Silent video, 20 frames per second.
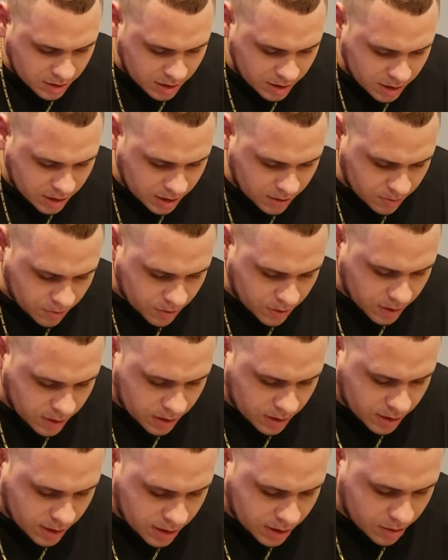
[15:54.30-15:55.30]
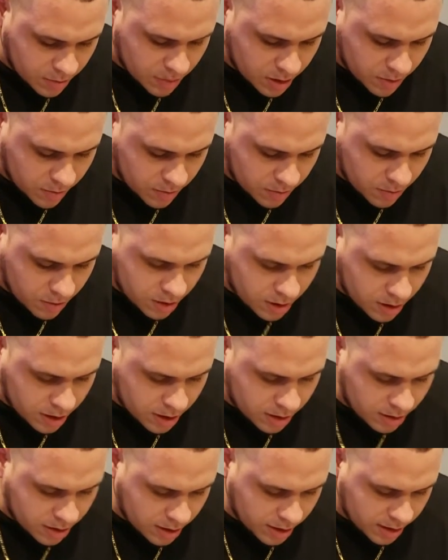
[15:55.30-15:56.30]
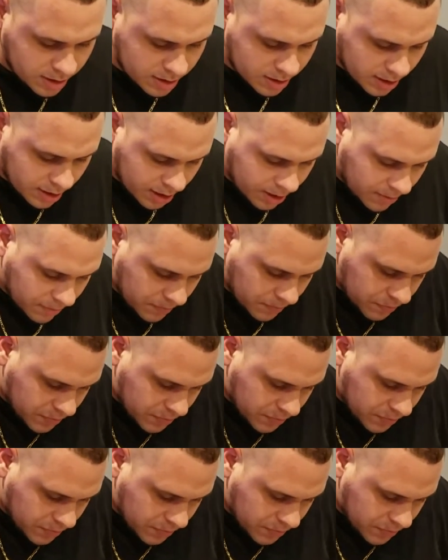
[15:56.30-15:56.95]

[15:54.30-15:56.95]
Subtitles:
and we're going to line them up right like that,